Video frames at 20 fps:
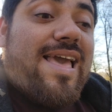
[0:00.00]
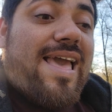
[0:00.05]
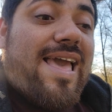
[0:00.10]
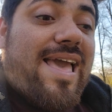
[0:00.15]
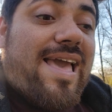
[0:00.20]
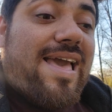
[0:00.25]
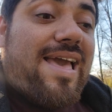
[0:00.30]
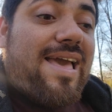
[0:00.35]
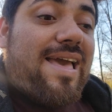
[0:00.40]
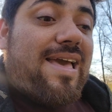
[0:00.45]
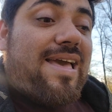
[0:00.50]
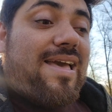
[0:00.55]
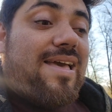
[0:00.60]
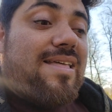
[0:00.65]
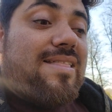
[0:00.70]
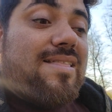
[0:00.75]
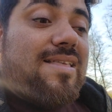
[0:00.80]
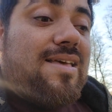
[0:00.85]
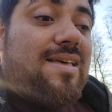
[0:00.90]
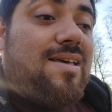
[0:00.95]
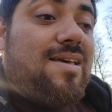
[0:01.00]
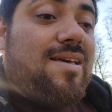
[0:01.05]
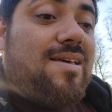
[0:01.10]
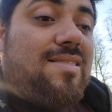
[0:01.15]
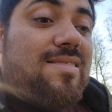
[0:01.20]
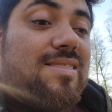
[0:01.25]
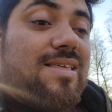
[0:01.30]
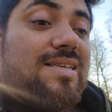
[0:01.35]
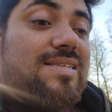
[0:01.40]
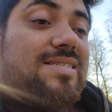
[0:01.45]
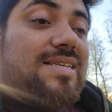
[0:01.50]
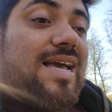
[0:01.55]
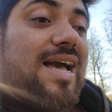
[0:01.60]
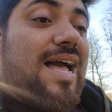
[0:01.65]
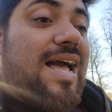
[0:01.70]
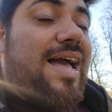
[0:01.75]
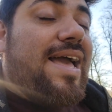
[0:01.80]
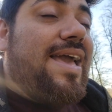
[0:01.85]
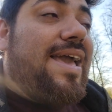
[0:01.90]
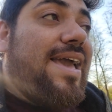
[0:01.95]
And this
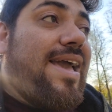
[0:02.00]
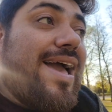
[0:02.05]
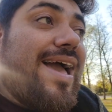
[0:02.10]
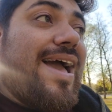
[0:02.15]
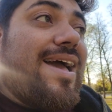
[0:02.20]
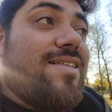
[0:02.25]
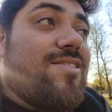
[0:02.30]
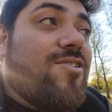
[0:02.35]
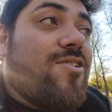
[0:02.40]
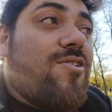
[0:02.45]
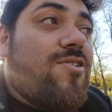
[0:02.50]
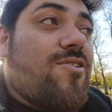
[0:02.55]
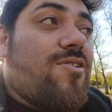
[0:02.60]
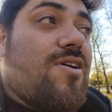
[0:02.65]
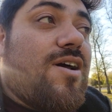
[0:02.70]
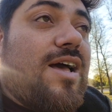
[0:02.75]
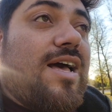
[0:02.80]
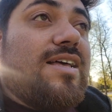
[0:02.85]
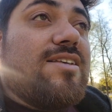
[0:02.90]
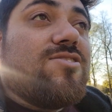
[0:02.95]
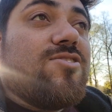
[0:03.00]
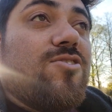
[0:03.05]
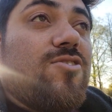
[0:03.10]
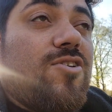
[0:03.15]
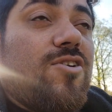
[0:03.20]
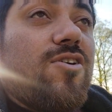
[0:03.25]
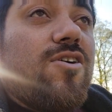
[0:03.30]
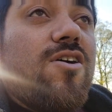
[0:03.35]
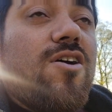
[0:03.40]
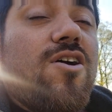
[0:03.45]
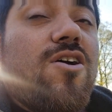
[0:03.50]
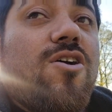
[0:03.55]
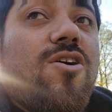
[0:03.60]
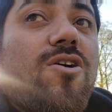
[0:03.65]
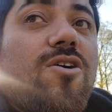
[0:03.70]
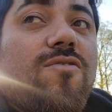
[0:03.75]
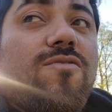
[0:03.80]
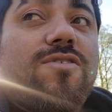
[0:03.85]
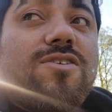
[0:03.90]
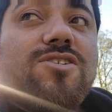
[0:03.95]
guy had her, has her
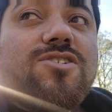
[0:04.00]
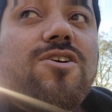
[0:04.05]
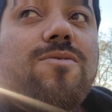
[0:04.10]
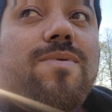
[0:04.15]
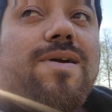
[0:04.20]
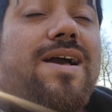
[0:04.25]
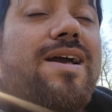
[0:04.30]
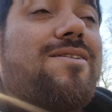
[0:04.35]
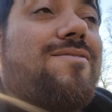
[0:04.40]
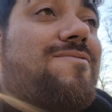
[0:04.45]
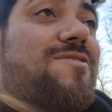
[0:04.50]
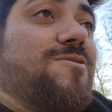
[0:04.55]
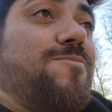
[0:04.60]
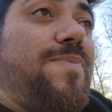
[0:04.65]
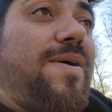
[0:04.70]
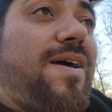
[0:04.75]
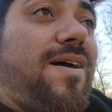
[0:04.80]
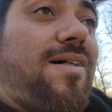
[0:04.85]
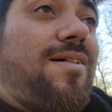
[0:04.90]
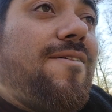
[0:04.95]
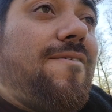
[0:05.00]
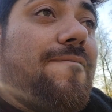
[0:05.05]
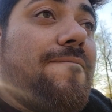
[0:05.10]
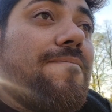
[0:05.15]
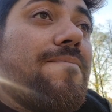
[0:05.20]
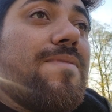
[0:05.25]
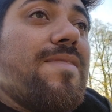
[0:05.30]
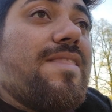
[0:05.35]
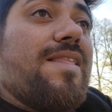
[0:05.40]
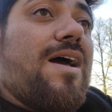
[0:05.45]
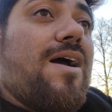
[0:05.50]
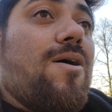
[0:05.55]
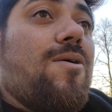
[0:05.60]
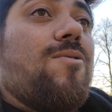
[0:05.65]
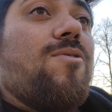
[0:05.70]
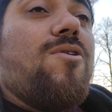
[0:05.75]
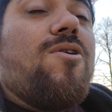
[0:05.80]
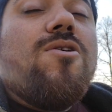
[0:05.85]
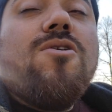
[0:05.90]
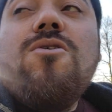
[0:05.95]
over some kind of spell.
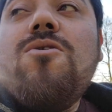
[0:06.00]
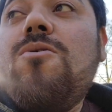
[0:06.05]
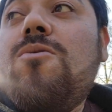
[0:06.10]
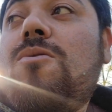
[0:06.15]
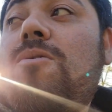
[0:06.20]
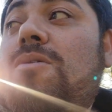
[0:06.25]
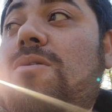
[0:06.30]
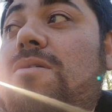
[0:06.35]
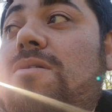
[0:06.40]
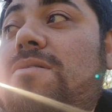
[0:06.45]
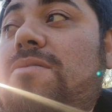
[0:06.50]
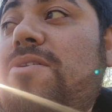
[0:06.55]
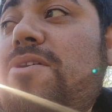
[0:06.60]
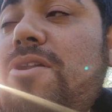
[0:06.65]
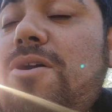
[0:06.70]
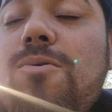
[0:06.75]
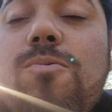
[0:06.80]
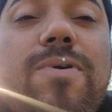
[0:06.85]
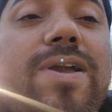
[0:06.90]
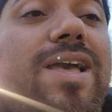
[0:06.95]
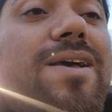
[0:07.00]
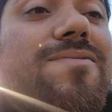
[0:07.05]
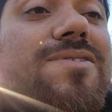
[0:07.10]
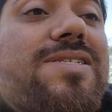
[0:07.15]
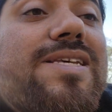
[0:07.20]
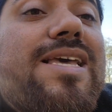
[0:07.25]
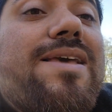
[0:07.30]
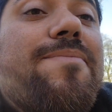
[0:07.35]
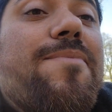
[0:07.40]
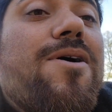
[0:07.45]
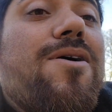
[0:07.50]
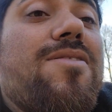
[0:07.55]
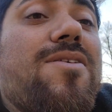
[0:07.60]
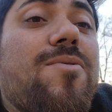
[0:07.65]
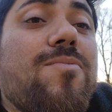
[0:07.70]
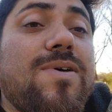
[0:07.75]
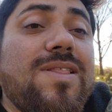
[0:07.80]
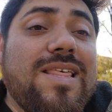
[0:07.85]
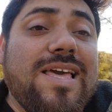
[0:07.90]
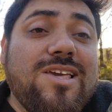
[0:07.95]
Now, you know, we have seen
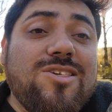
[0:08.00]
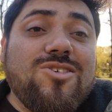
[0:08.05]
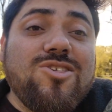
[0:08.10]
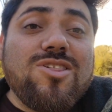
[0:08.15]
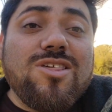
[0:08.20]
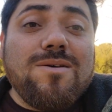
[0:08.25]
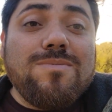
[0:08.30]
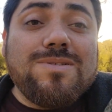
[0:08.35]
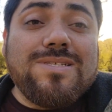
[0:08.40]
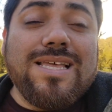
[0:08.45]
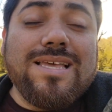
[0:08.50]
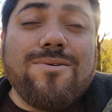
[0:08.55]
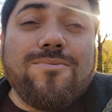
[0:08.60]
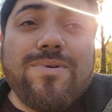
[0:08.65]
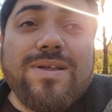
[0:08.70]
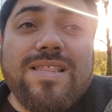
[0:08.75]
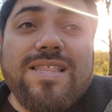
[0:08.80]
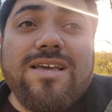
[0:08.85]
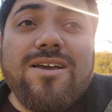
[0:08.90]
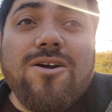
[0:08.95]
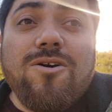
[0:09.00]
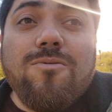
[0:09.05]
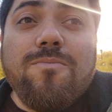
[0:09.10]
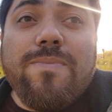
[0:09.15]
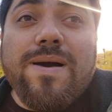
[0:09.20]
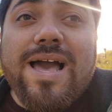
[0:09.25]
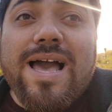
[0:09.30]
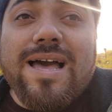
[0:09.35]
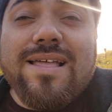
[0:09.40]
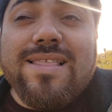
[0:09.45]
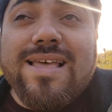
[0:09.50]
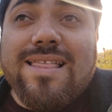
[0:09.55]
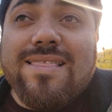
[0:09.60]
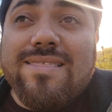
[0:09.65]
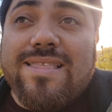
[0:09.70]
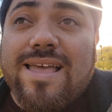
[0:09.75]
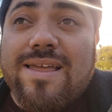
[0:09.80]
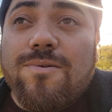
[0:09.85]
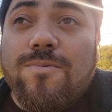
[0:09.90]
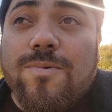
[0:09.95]
other relationships like really go bad
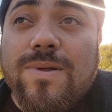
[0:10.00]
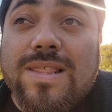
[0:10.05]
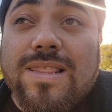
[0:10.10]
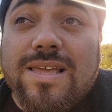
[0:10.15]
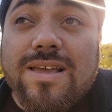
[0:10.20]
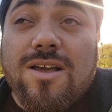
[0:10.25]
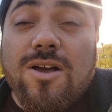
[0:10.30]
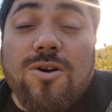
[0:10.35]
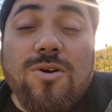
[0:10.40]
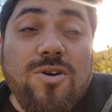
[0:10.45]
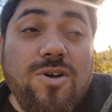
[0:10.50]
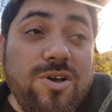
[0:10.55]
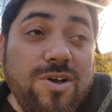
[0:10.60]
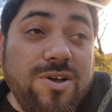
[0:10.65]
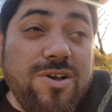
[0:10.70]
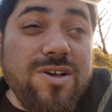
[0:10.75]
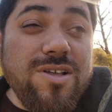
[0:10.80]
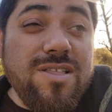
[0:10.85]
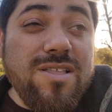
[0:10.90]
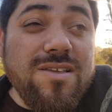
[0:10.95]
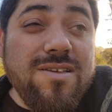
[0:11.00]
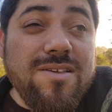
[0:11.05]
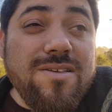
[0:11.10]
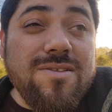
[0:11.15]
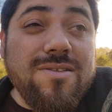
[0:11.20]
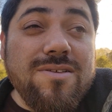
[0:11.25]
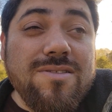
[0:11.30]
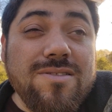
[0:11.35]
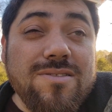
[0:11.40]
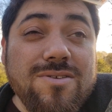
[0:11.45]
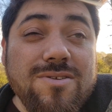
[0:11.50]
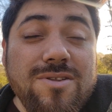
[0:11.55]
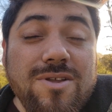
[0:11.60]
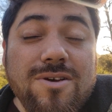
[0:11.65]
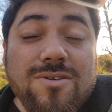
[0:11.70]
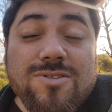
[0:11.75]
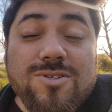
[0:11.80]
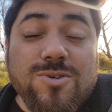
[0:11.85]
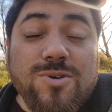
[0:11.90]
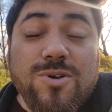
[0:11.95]
and then really go good, you, you
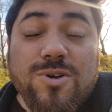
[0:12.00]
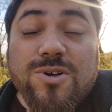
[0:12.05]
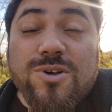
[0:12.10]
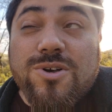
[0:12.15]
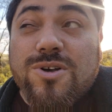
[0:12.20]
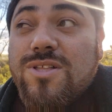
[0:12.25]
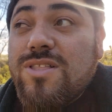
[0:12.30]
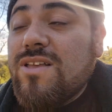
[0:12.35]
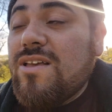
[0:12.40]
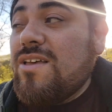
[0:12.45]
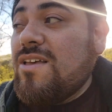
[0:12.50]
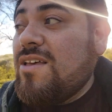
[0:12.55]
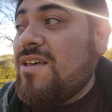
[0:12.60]
know, do good.